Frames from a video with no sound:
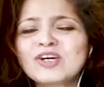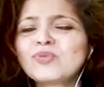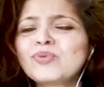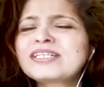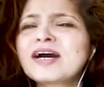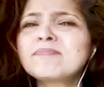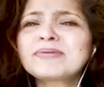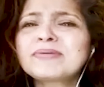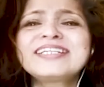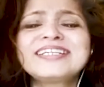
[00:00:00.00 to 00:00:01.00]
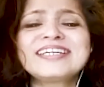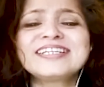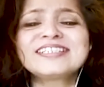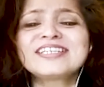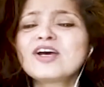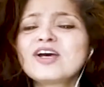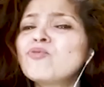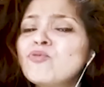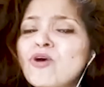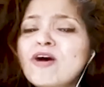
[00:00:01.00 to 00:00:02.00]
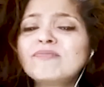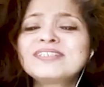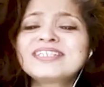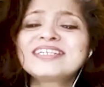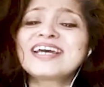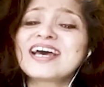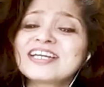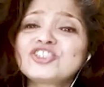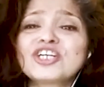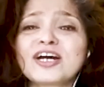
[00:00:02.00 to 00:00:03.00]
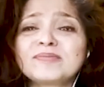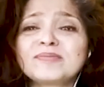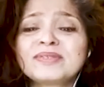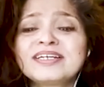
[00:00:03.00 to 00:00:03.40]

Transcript: with complete ease, warmth, and charm,